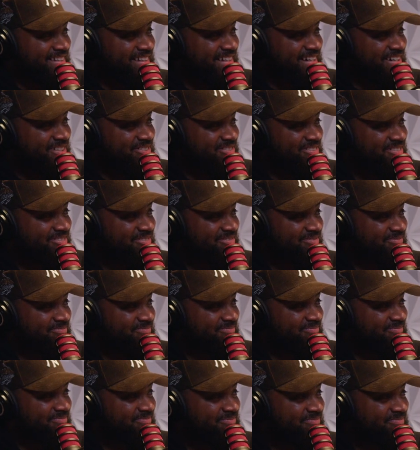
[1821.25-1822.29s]
You know.
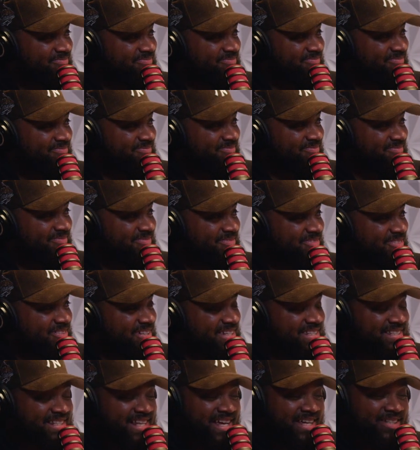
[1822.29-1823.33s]
Yeah.
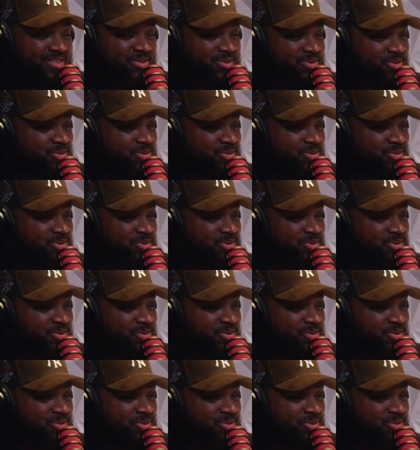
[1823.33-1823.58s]
So it's like